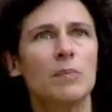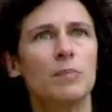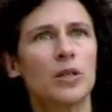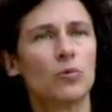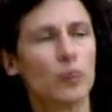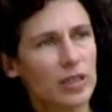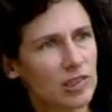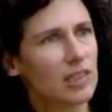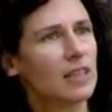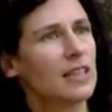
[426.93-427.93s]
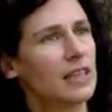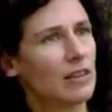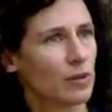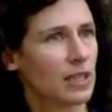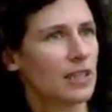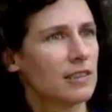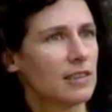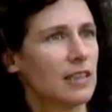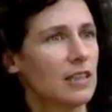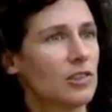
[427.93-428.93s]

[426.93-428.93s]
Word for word: But recently they've realized they need